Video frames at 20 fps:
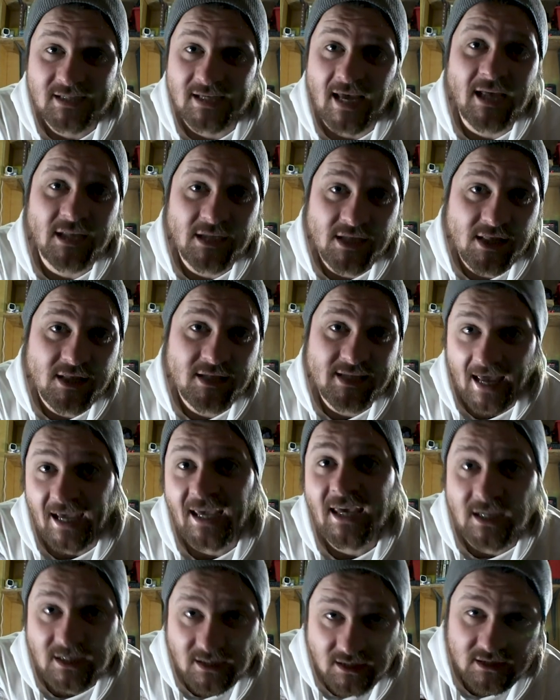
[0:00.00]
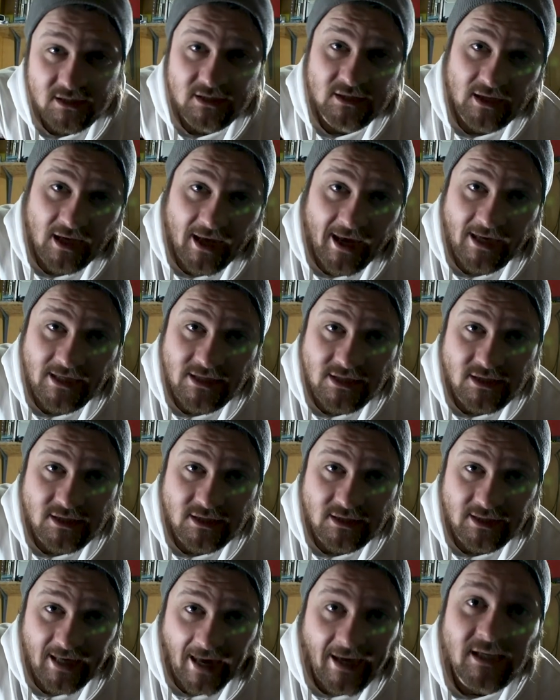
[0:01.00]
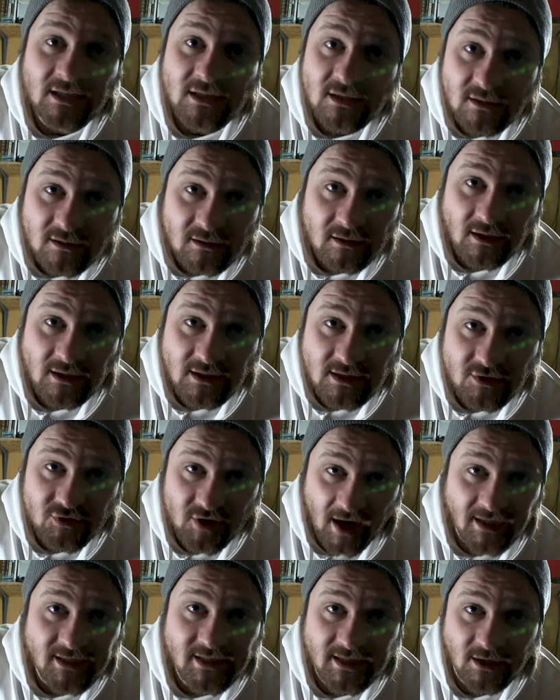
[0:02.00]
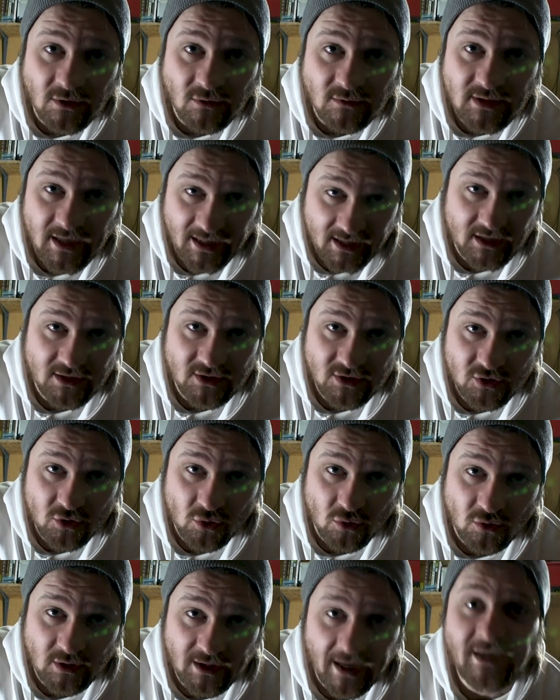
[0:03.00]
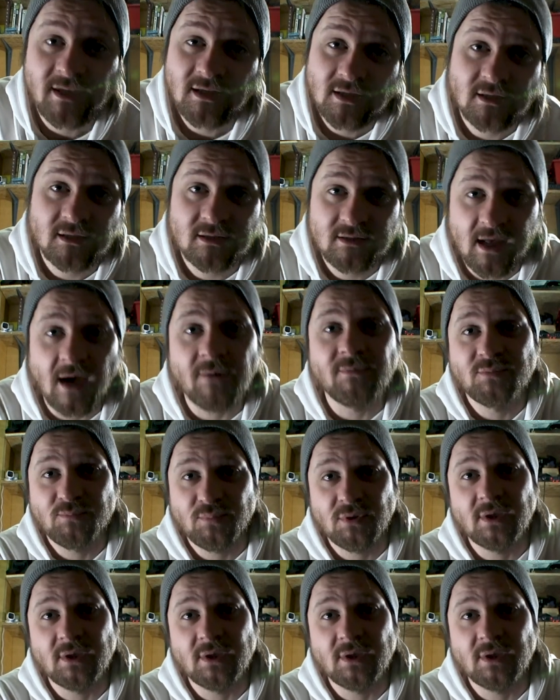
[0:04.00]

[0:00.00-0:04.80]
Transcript: of selling tickets is gigs, is trying to sell tickets to gigs that I was